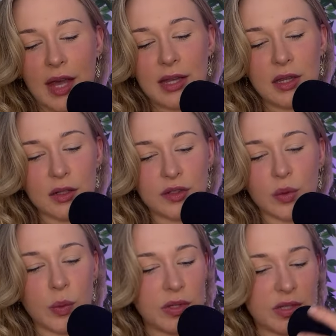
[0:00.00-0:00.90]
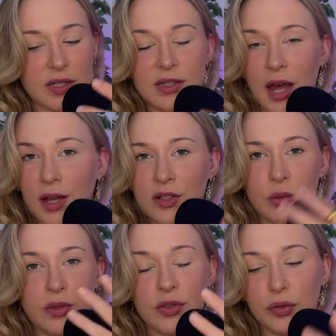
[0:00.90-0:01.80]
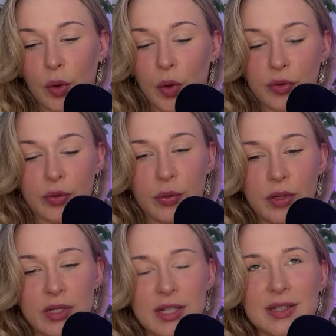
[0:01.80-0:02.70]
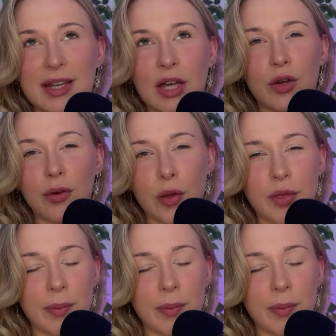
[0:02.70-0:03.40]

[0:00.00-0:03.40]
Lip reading: and looks towards the sun, towards growth, it's like a growth